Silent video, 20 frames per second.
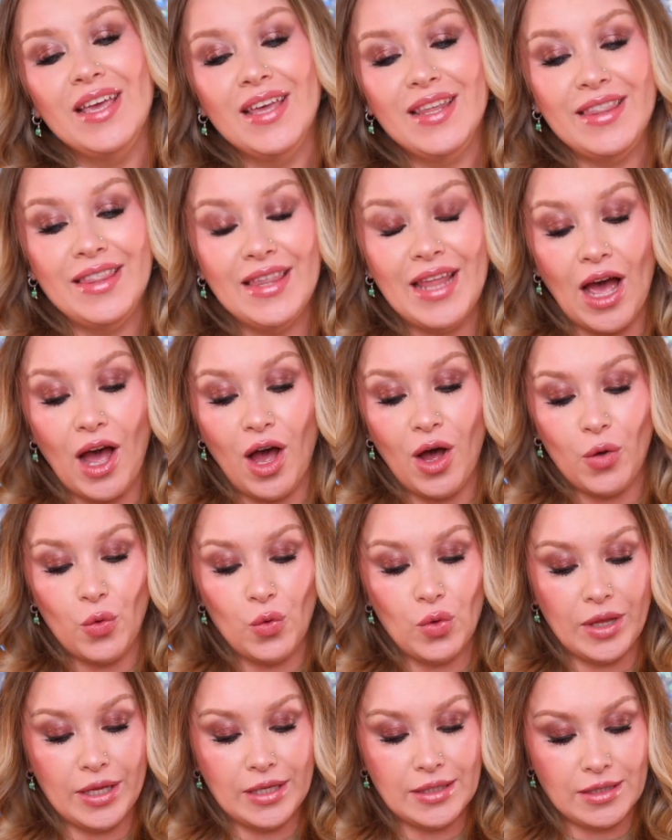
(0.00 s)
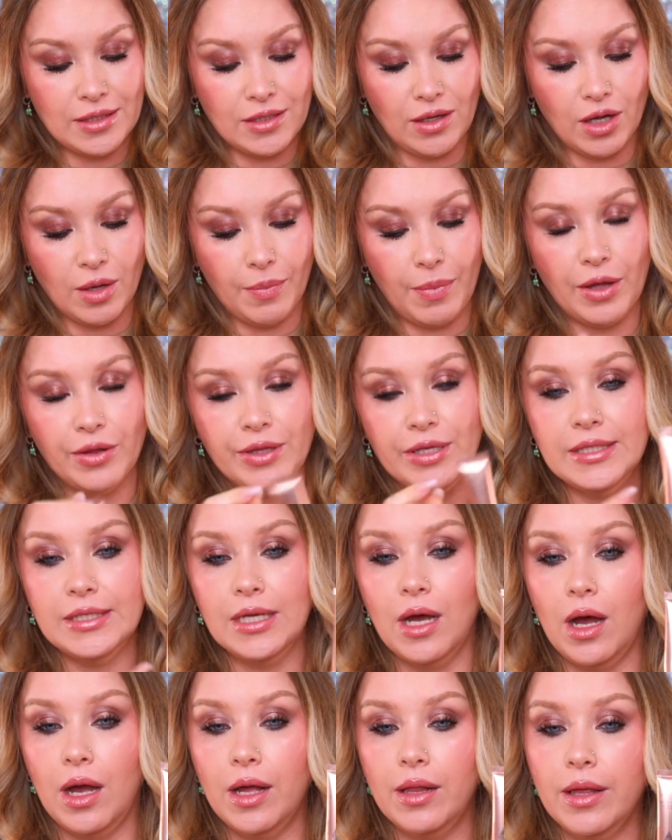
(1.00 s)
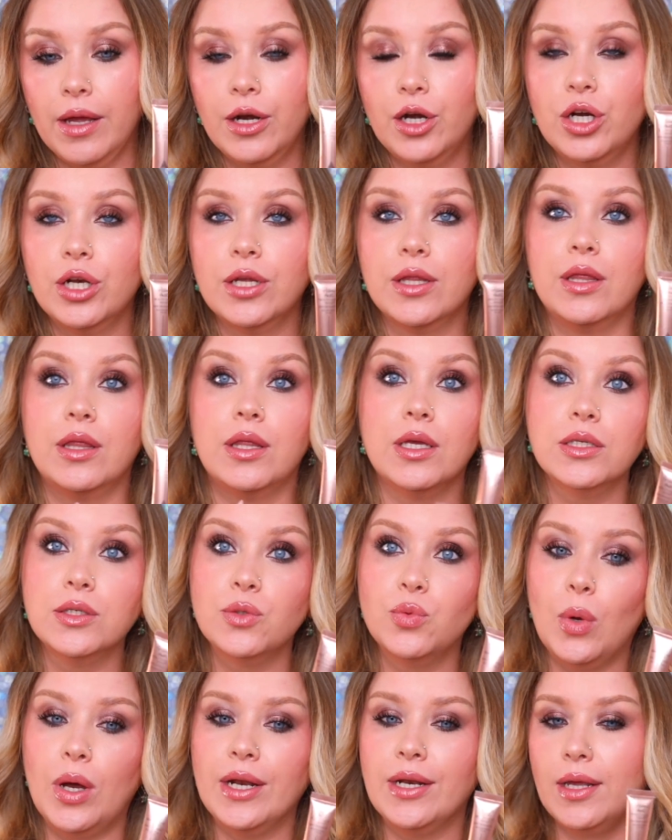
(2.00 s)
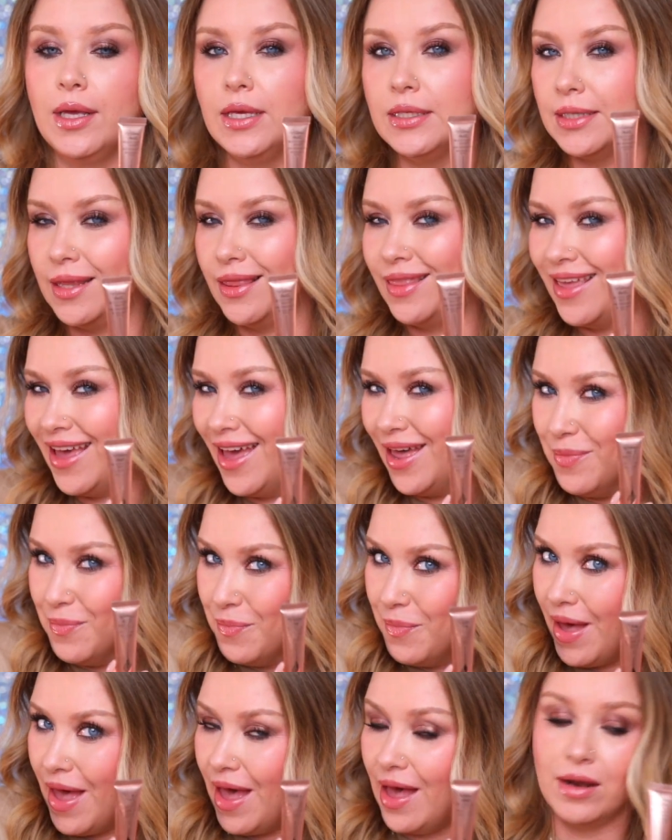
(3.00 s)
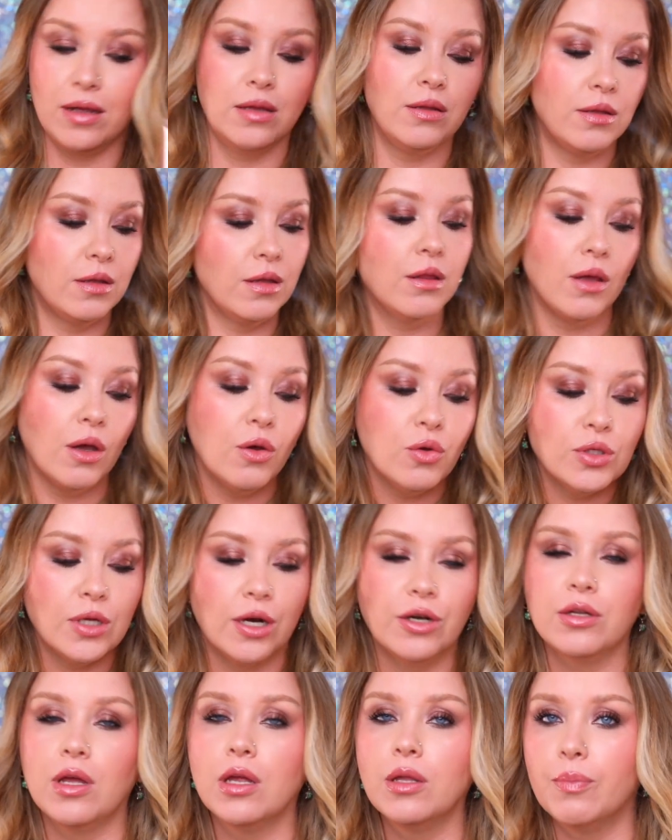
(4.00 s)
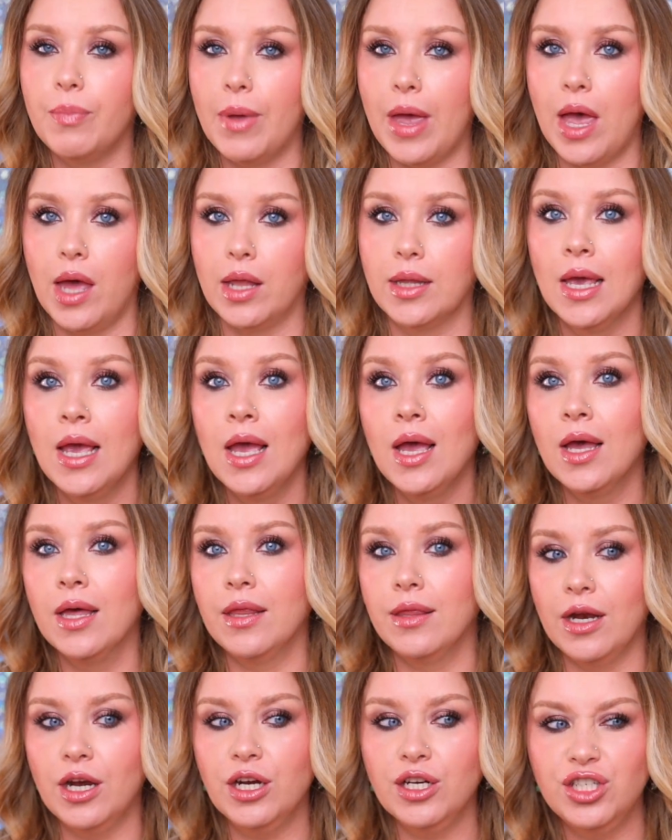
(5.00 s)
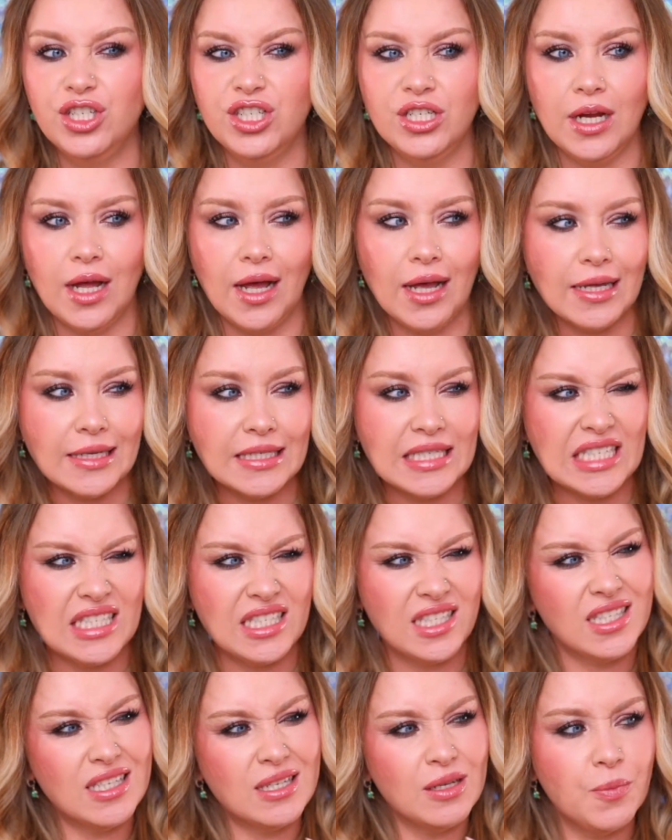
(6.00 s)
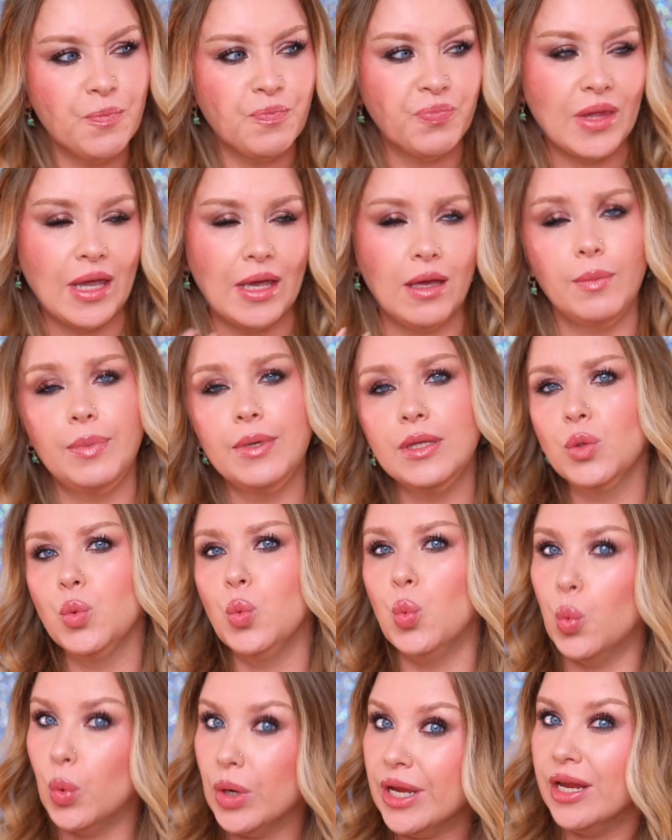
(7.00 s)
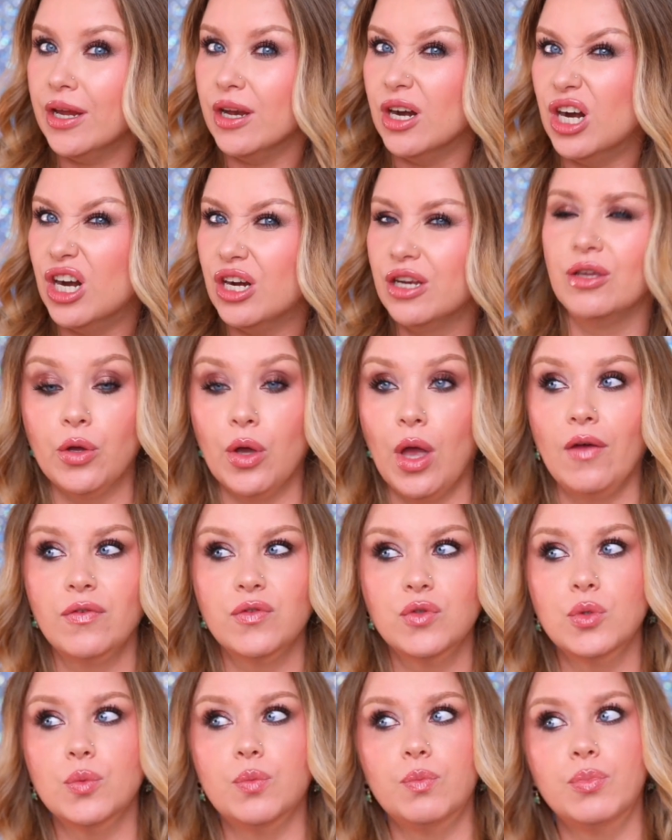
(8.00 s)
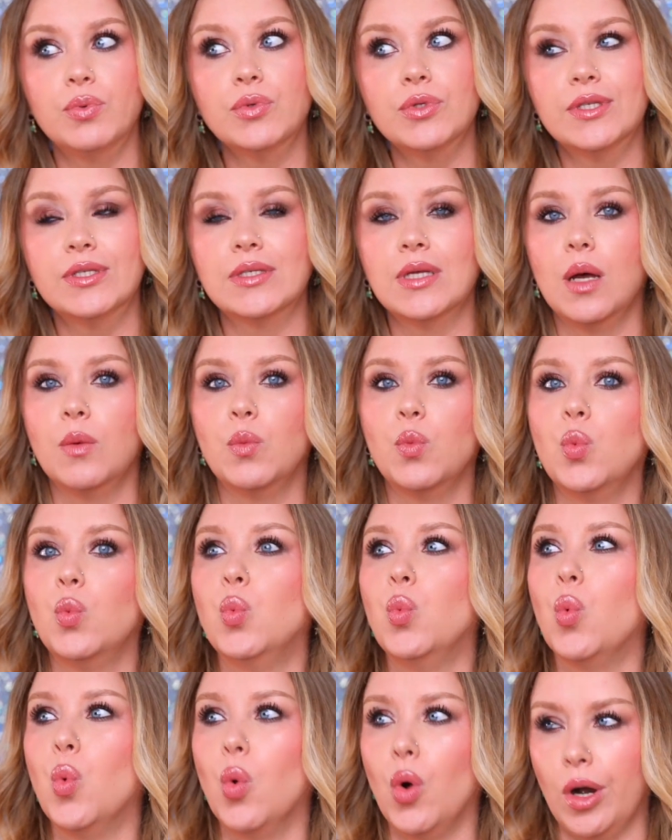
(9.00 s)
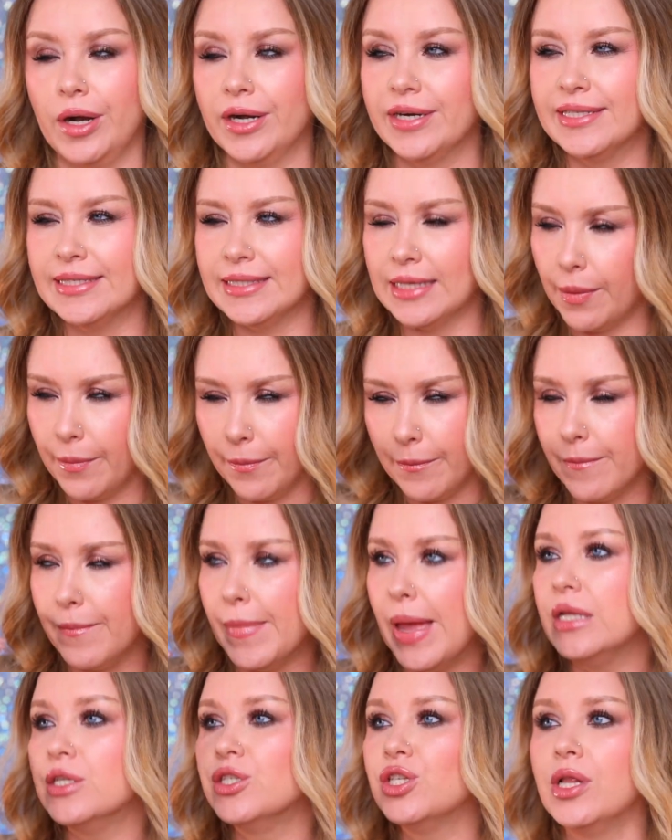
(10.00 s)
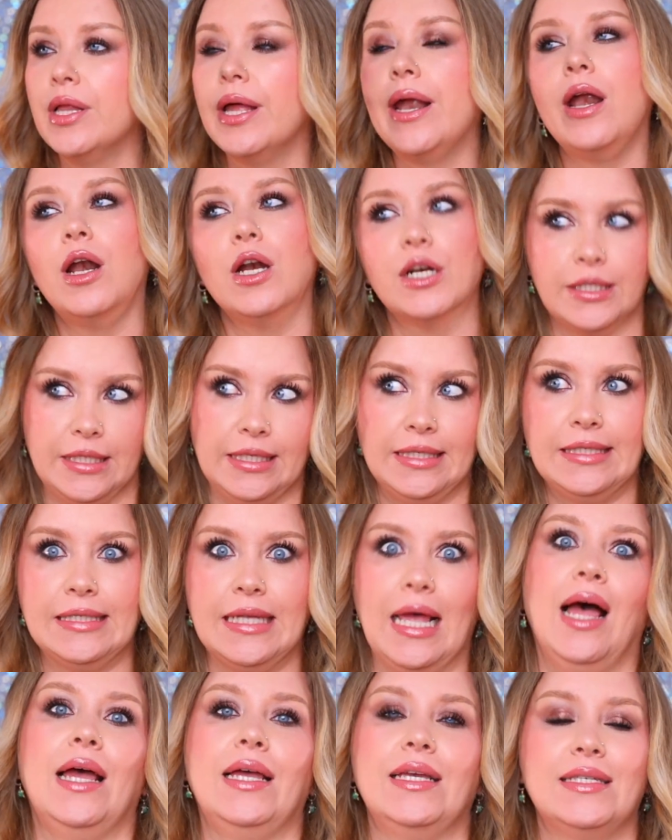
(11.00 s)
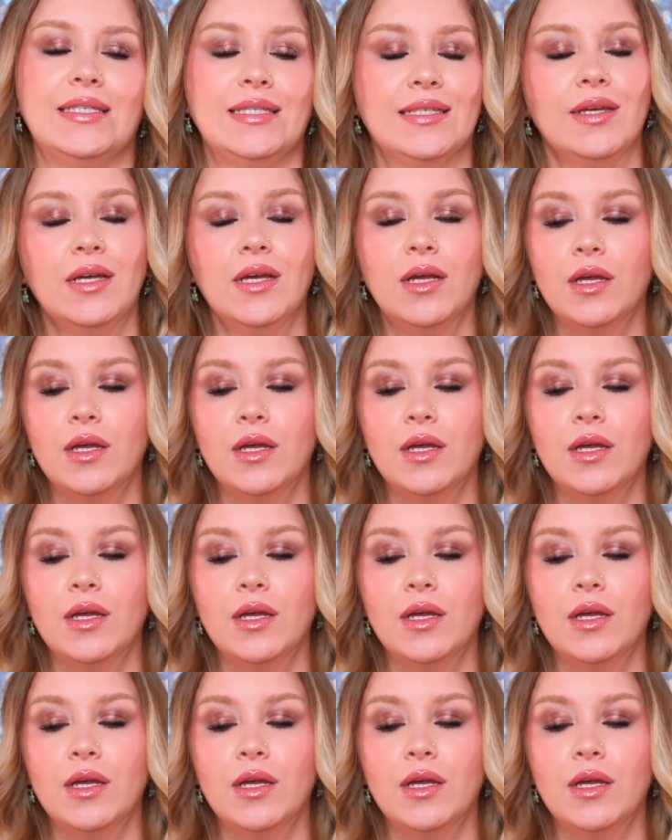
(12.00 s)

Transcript: Now let's talk about this highlighter. This one isn't that bad. Those are not bad. They're just a bit weird. You have to put some work, some mental exercise